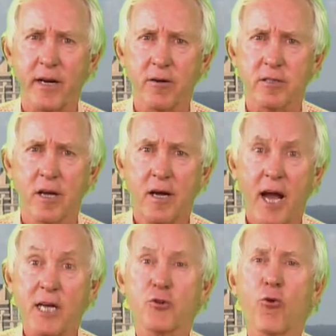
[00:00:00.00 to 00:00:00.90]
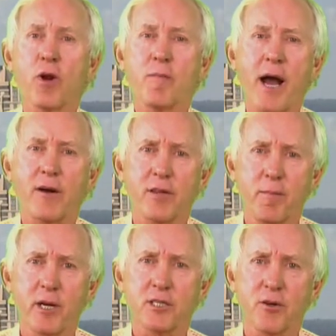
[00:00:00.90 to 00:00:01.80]
years as quarterback for the
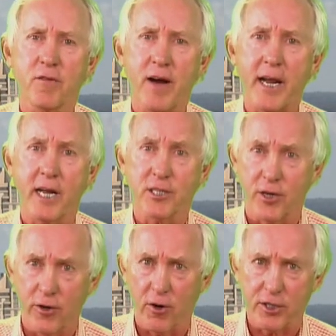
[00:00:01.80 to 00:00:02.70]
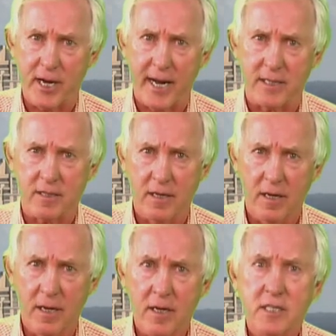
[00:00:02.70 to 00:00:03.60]
Minnesota Vikings and New York Giants.
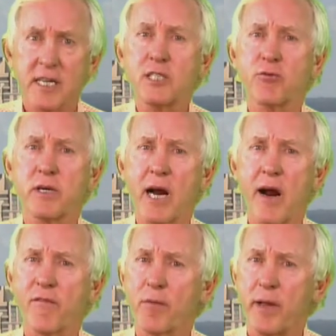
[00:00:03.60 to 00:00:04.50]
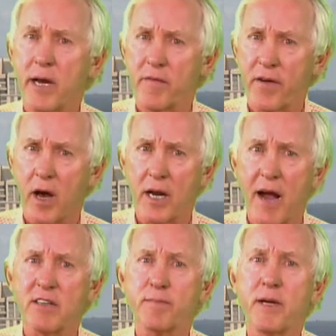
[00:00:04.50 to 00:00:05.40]
Since retiring from the NFL,
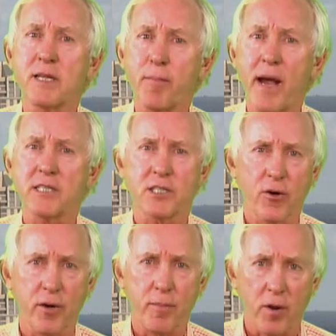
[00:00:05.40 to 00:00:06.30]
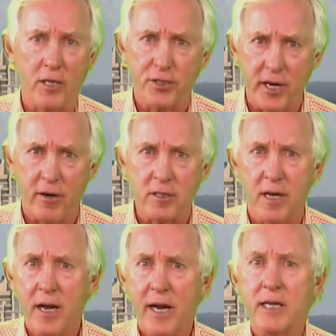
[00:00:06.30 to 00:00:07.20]
I have spent the past 30 plus years
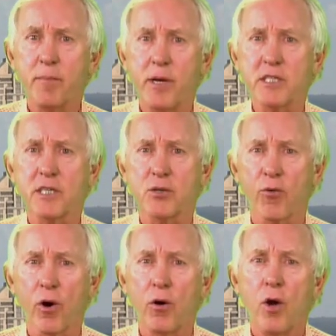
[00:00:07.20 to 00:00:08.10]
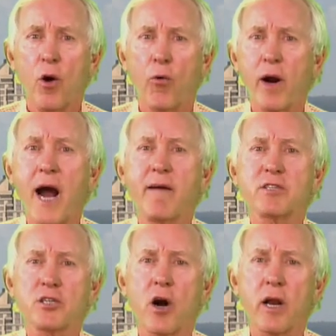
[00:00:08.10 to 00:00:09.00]
in the business world, where I have
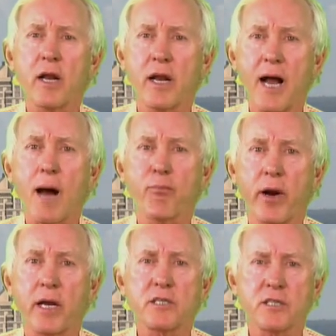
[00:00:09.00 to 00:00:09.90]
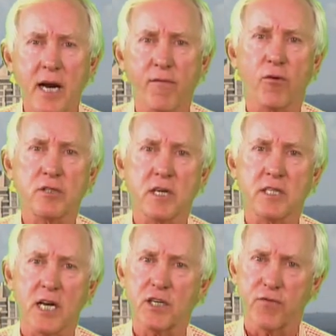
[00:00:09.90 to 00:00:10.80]
started and operated several
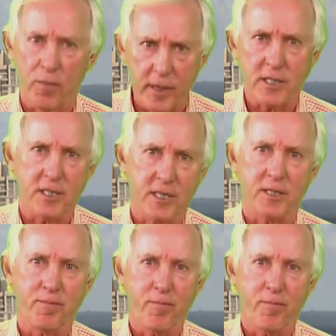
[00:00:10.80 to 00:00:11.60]
successful businesses.